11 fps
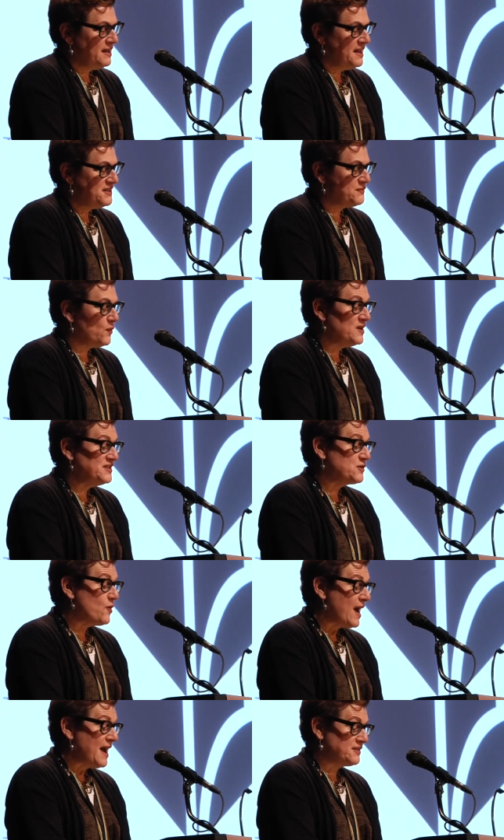his voice
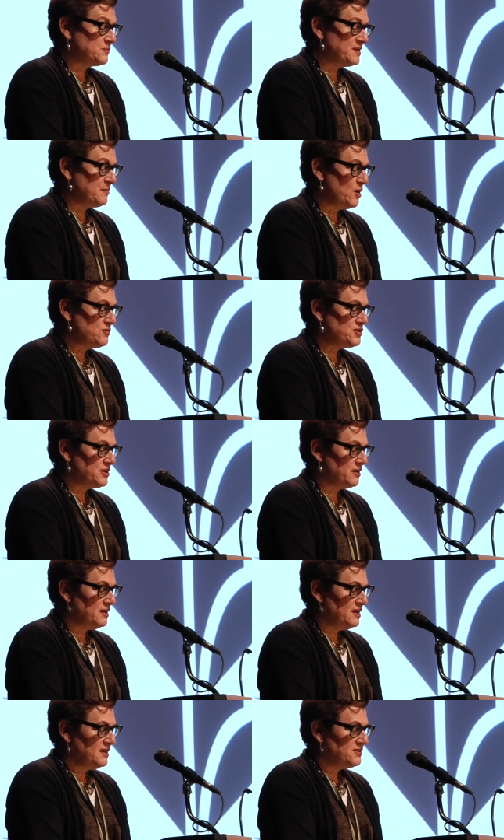cracked with emotion.
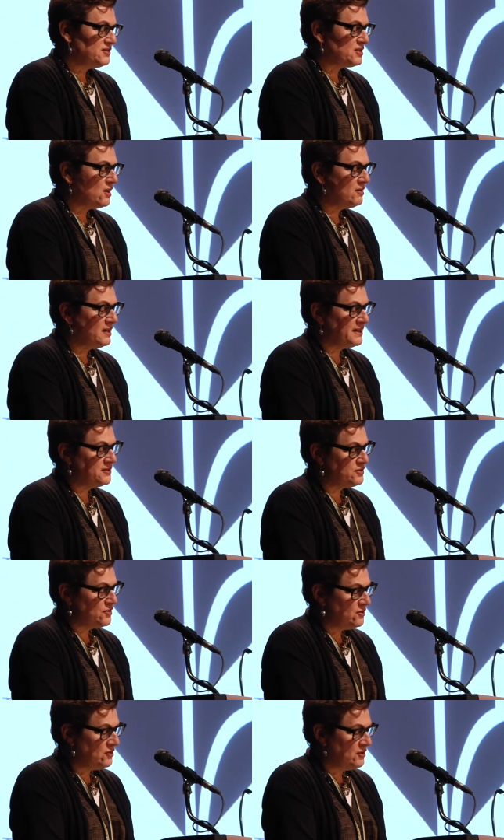"Darling
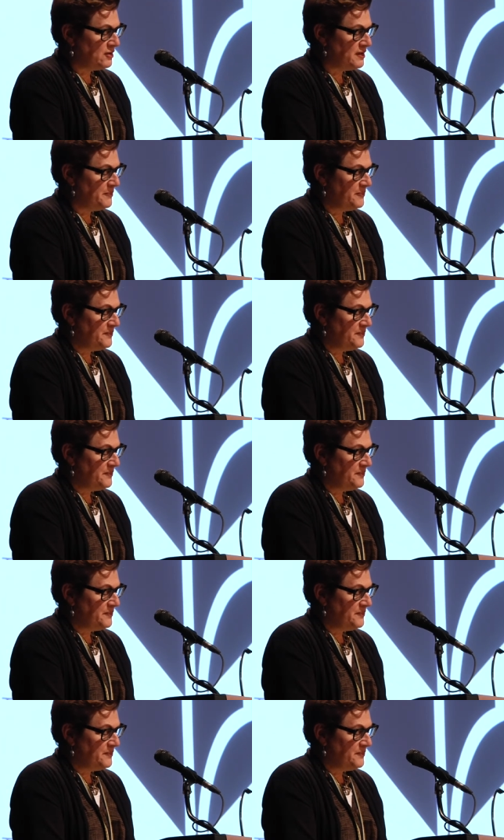dog."